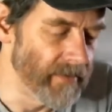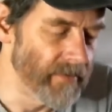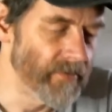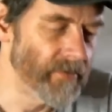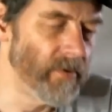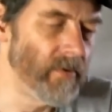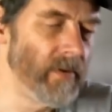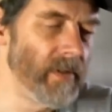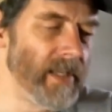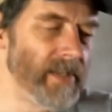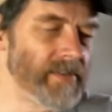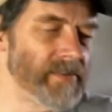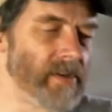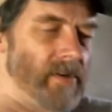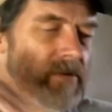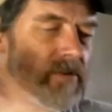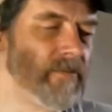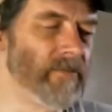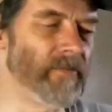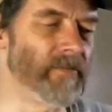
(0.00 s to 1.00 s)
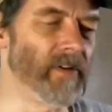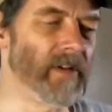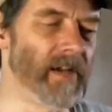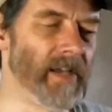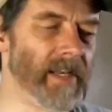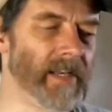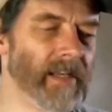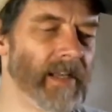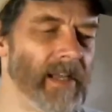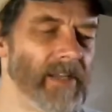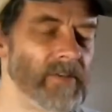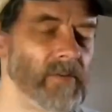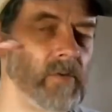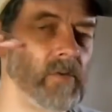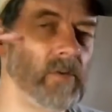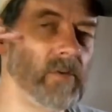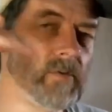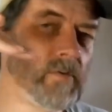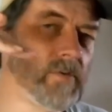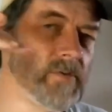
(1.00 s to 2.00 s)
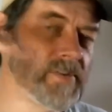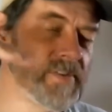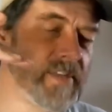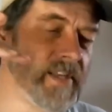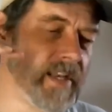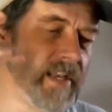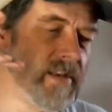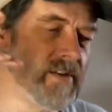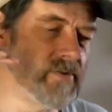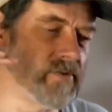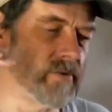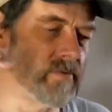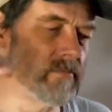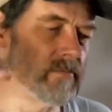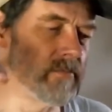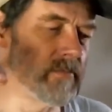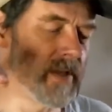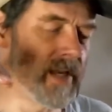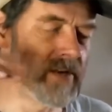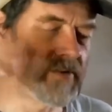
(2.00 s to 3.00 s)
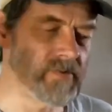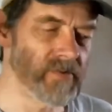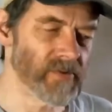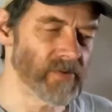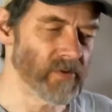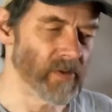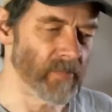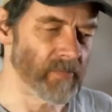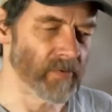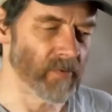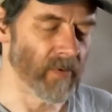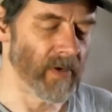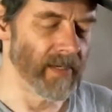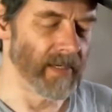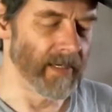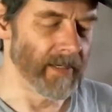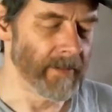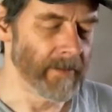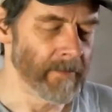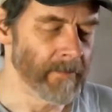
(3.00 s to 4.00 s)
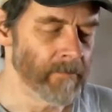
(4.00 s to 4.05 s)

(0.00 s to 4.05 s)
So let's say you're flying and you lose the engine stops running.